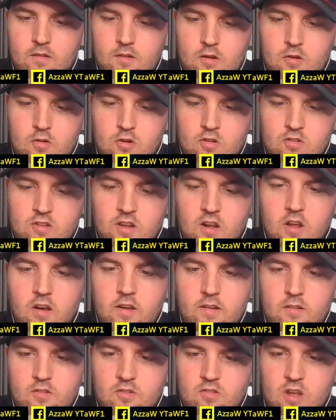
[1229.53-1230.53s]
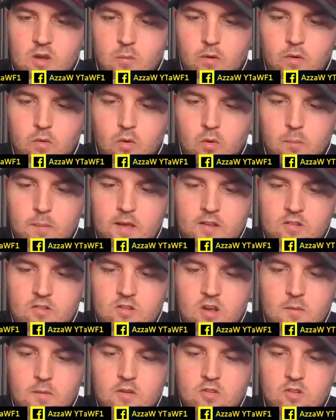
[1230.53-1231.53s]
across the line. So we will pit
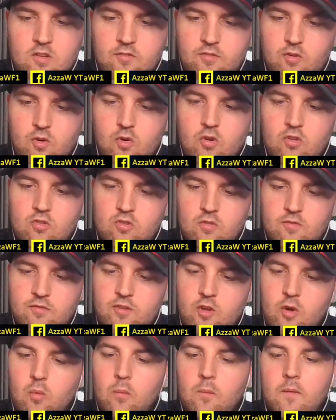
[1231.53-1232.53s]
Thomas for some fuel.